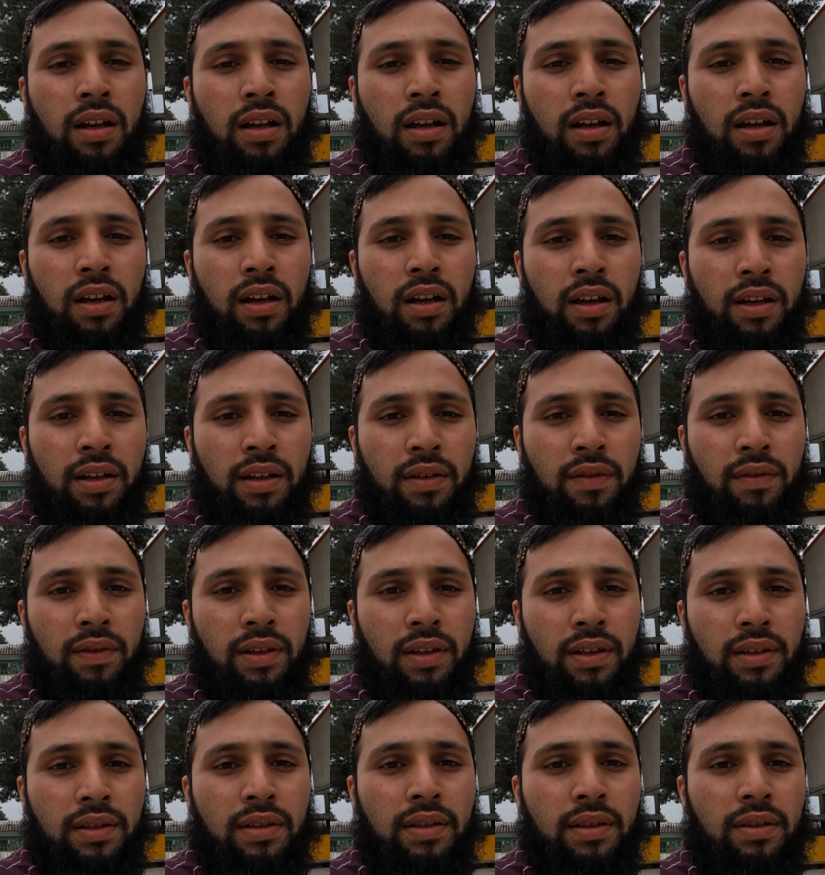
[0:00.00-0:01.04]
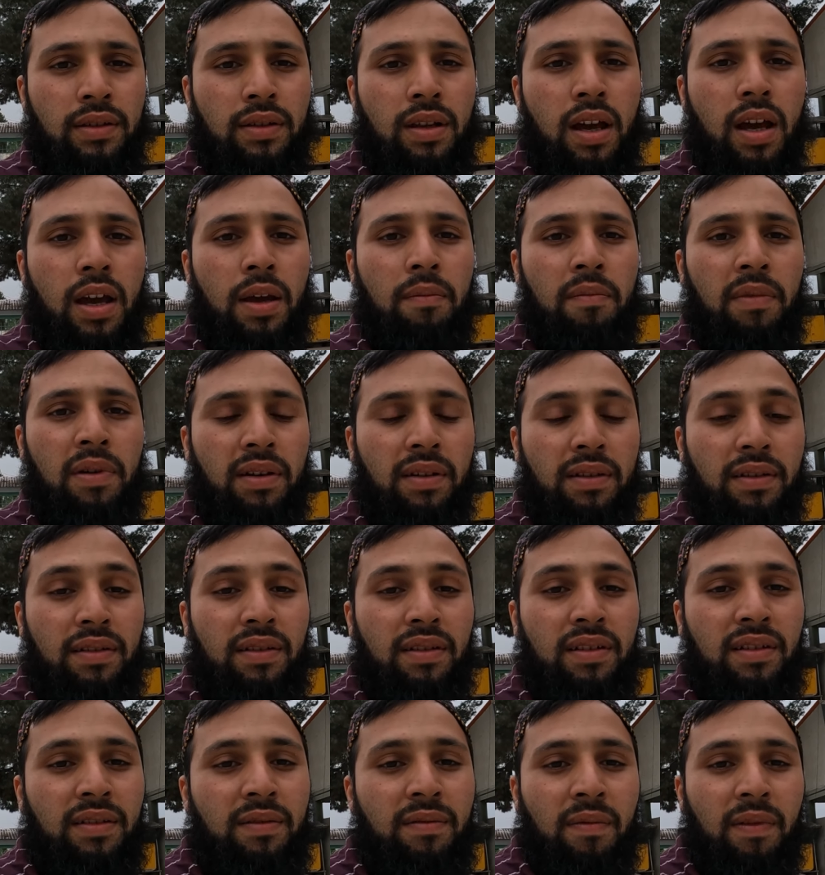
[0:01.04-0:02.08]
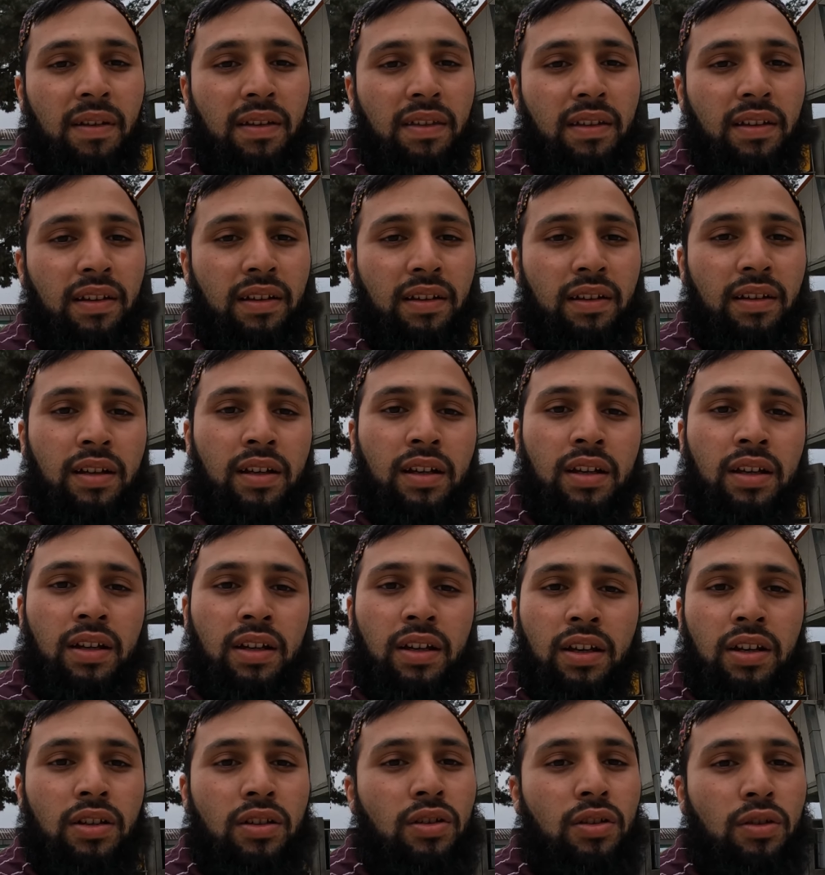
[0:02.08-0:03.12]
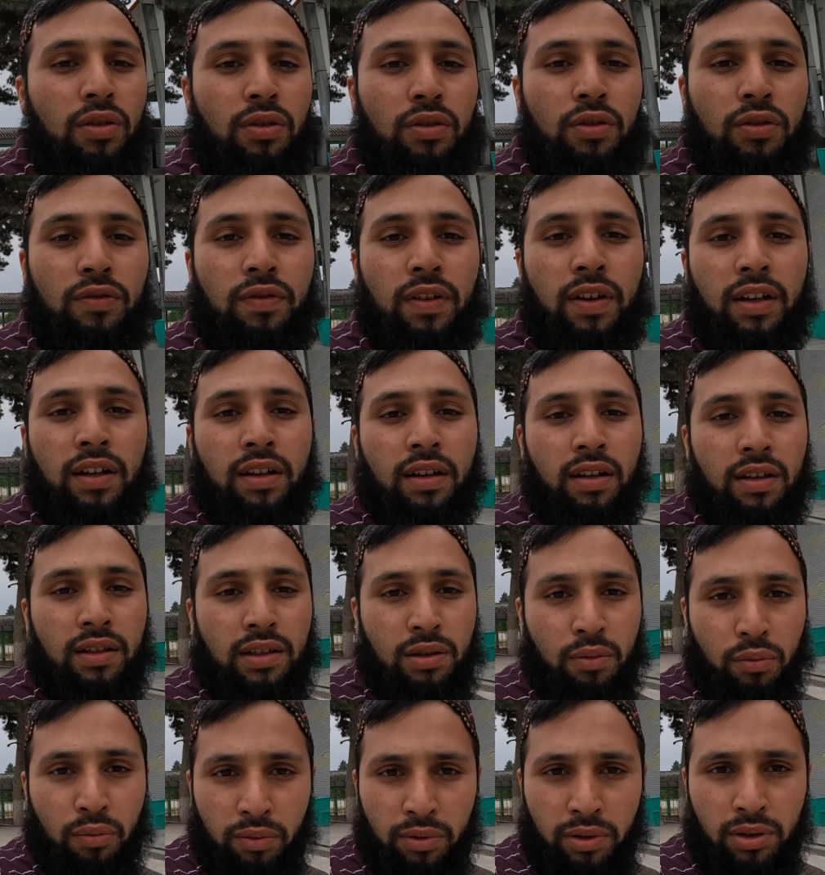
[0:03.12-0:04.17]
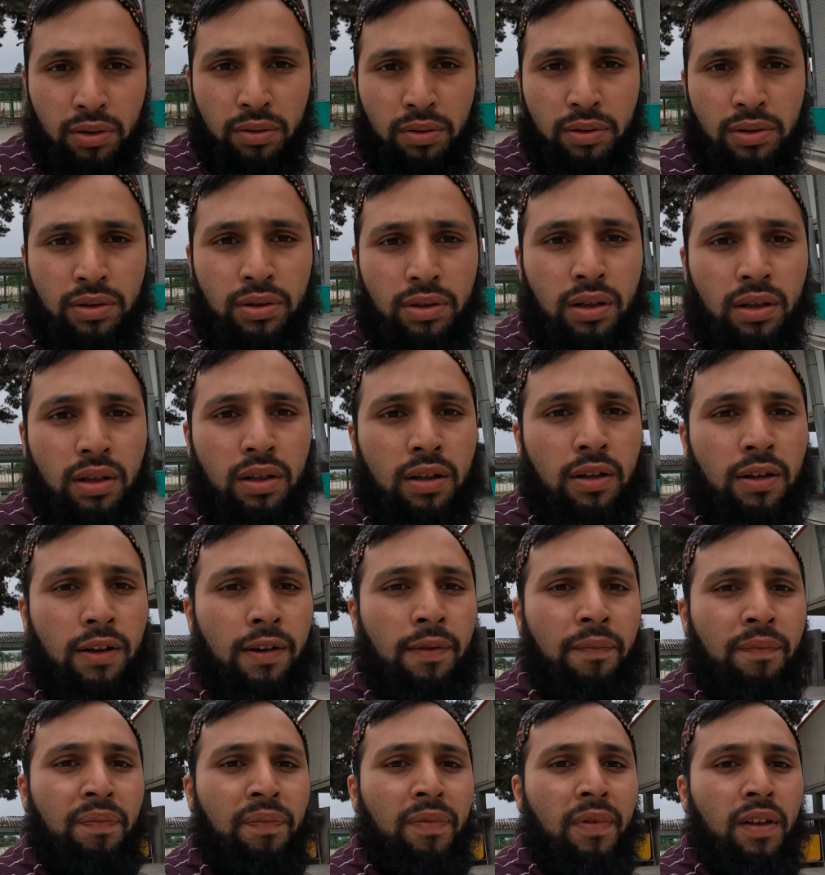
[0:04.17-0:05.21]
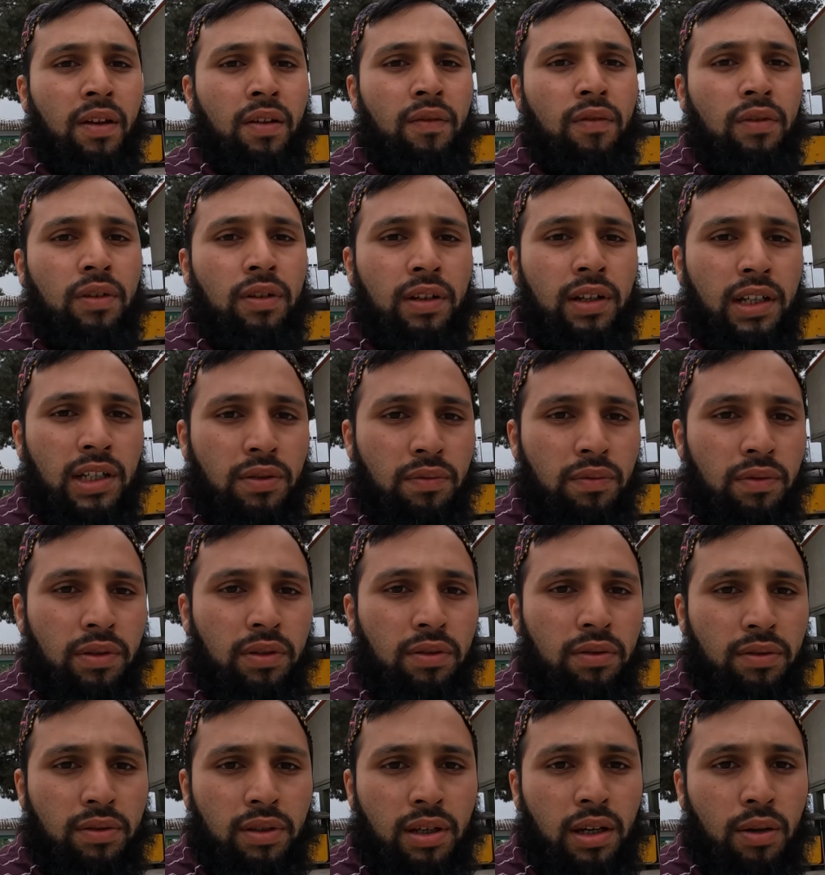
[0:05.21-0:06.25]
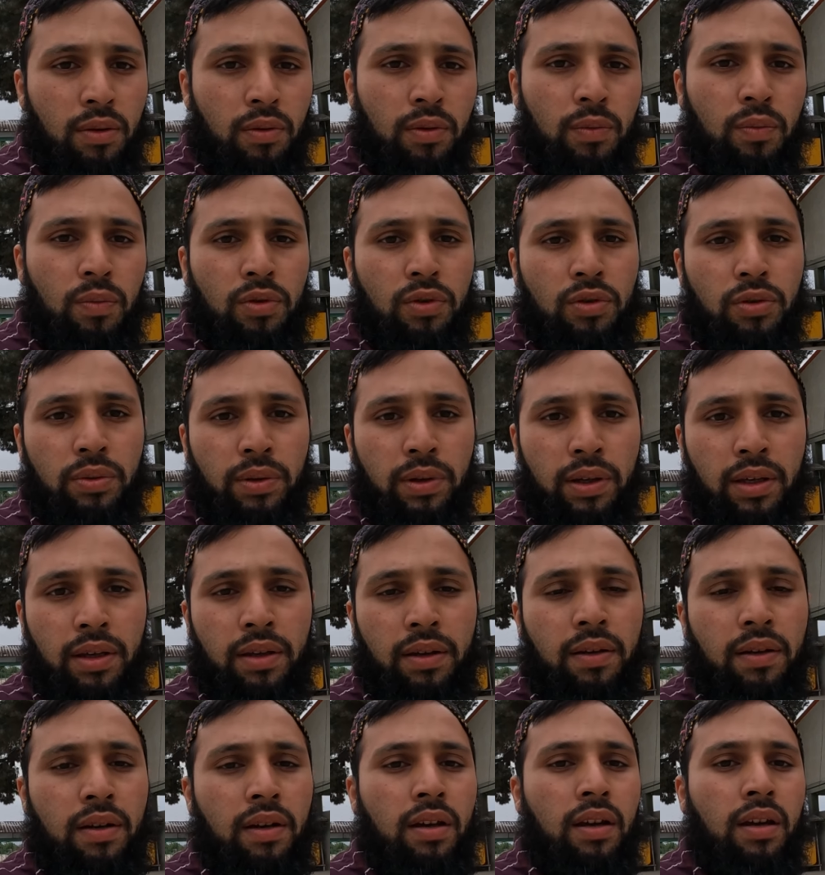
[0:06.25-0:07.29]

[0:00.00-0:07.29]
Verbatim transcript: uh, in Afghanistan time and I think it's good to finalize our video inshallah for the next videos I will portray